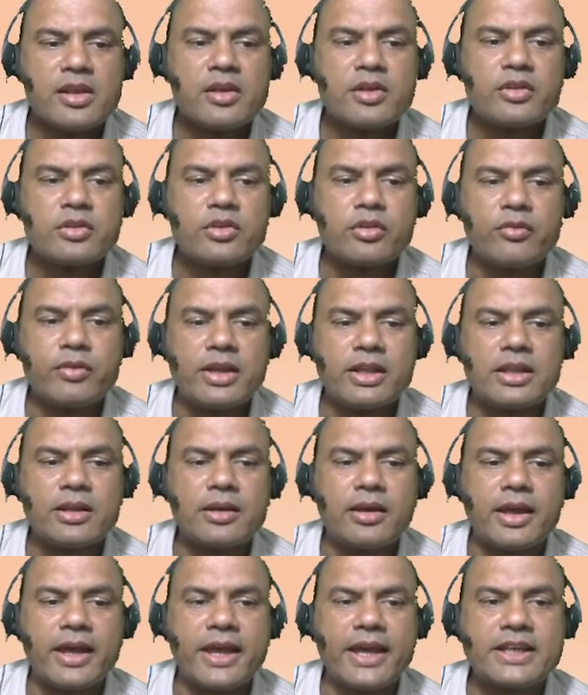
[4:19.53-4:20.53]
so when
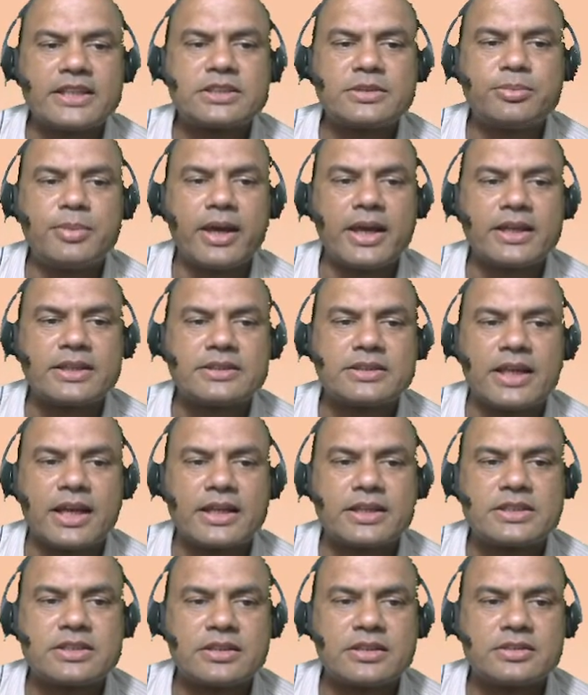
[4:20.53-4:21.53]
the X bank
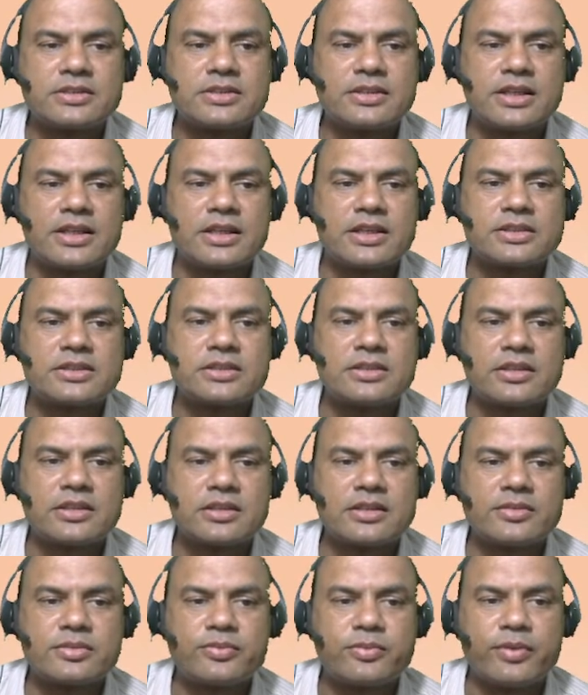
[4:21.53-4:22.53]
sanctions this
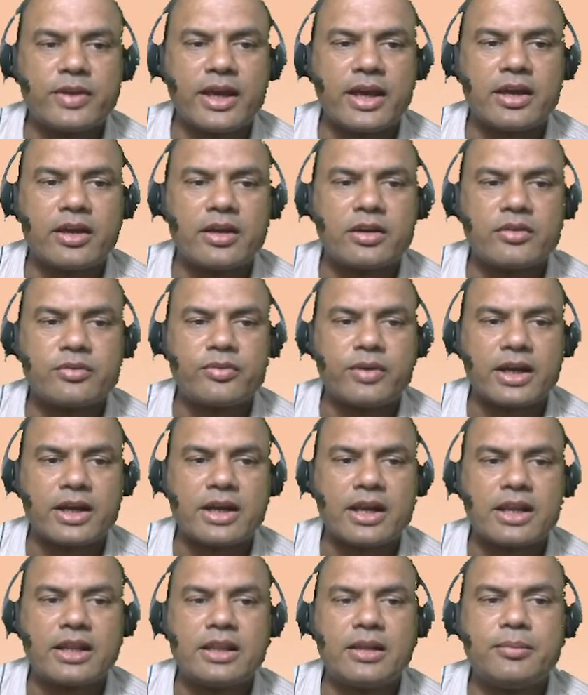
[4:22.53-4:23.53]

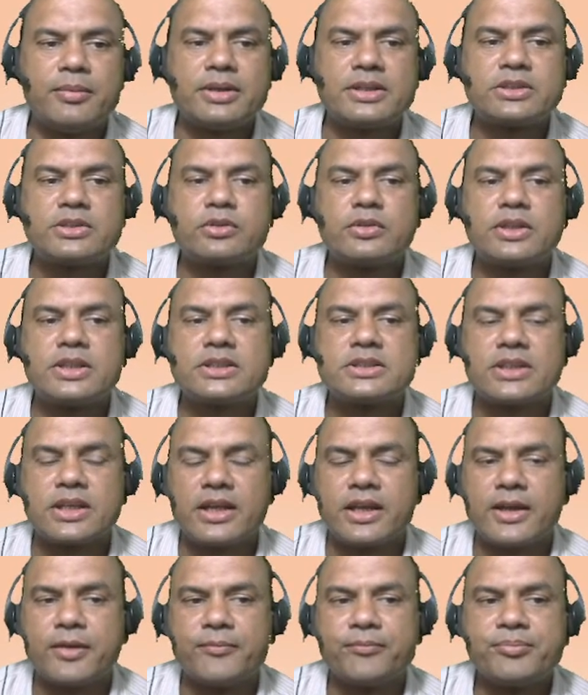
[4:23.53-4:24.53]
factoring limits to this
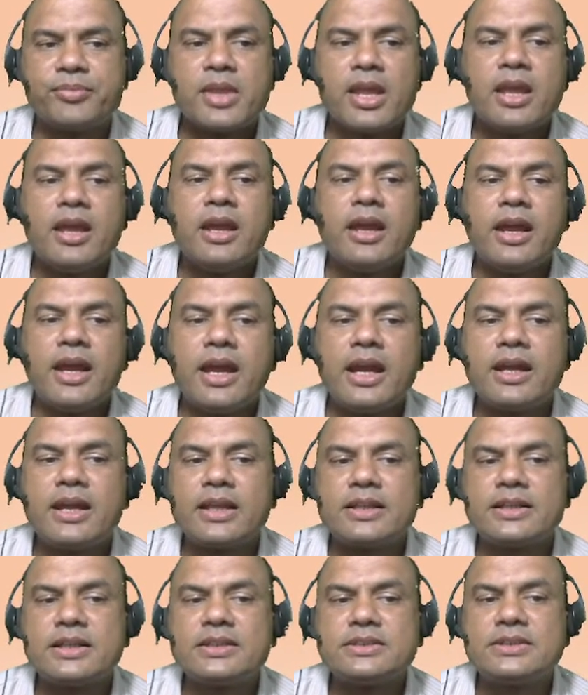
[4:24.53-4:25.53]
A, it
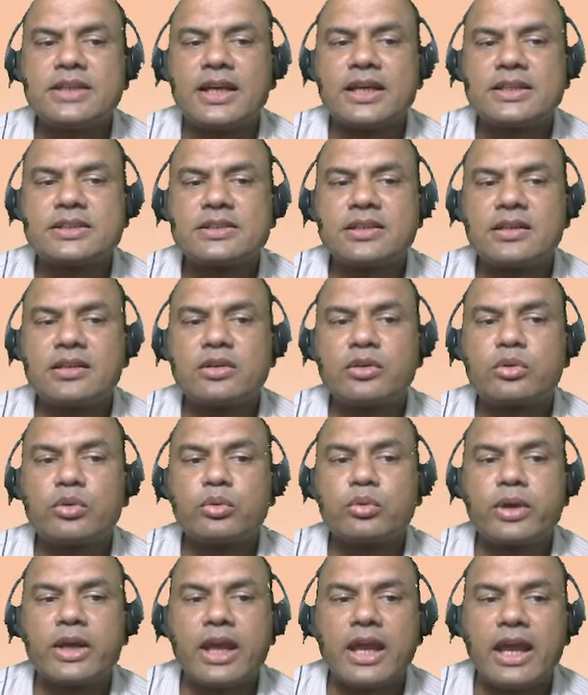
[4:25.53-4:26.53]
doesn't sanction
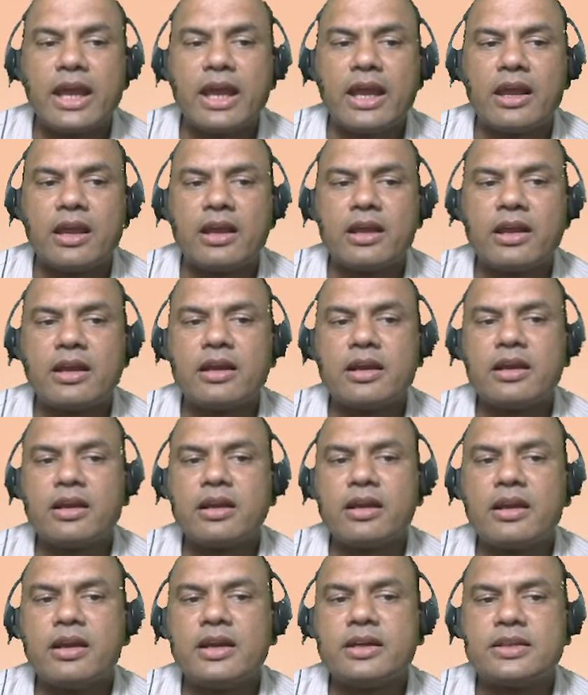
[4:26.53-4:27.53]
to A,
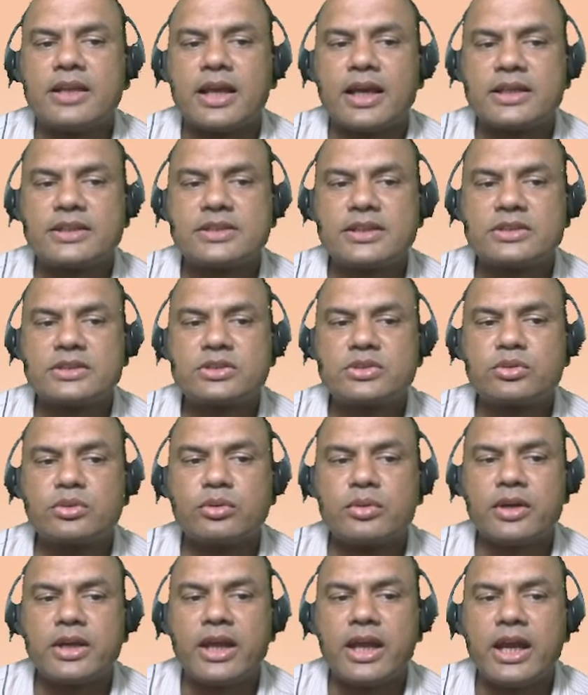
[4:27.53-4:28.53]
it sanctions
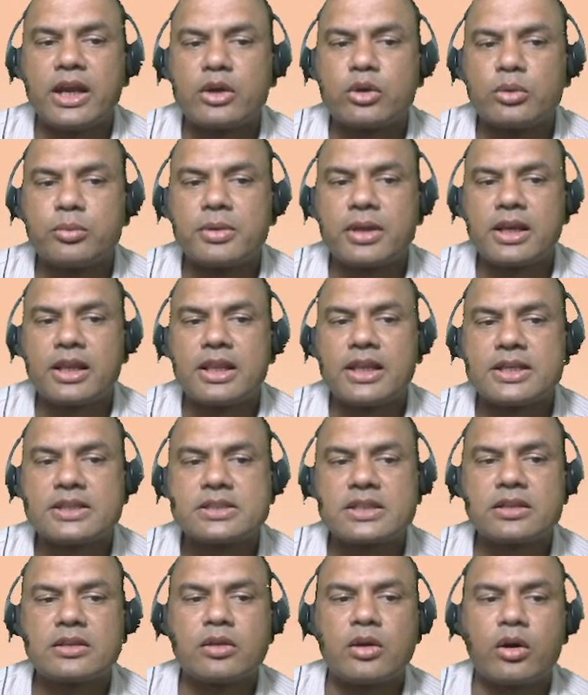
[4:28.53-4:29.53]
to A to B
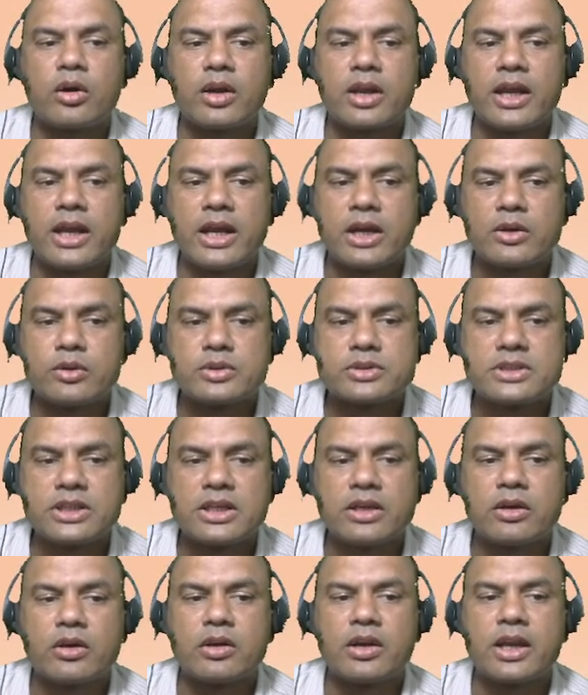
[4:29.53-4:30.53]
relation, or A to
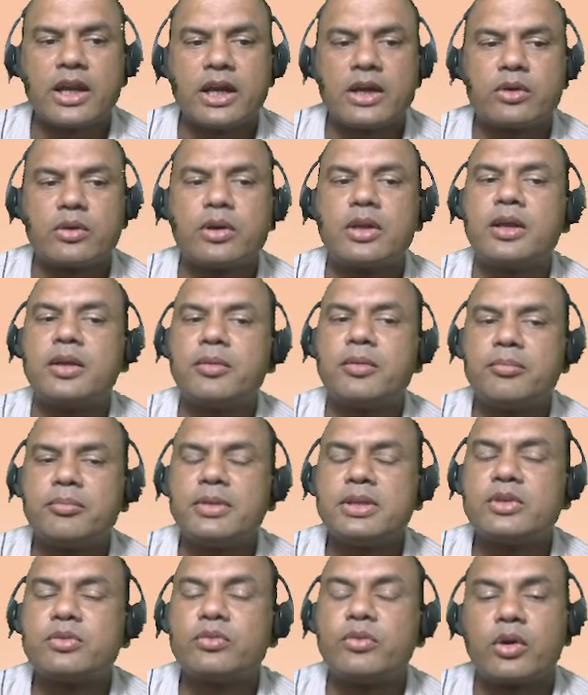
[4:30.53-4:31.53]
C, or A to D.
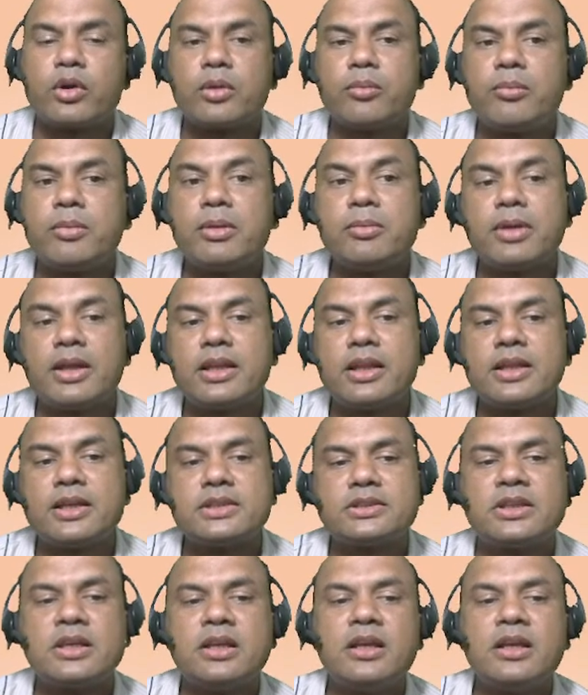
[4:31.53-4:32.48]
Means what do you mean by this?